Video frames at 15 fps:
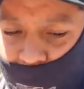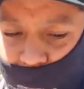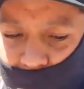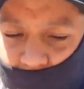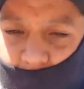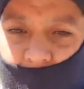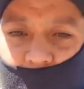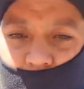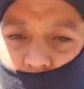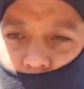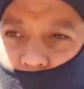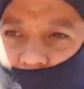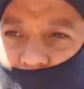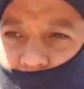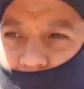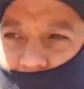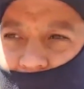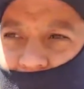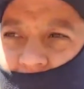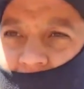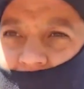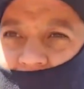that's when I'll really
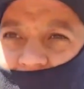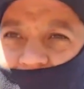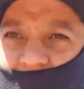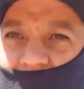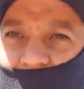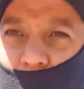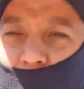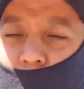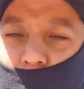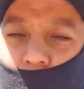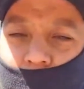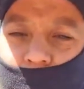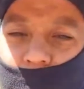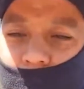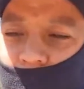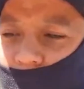stay there and have a proper look.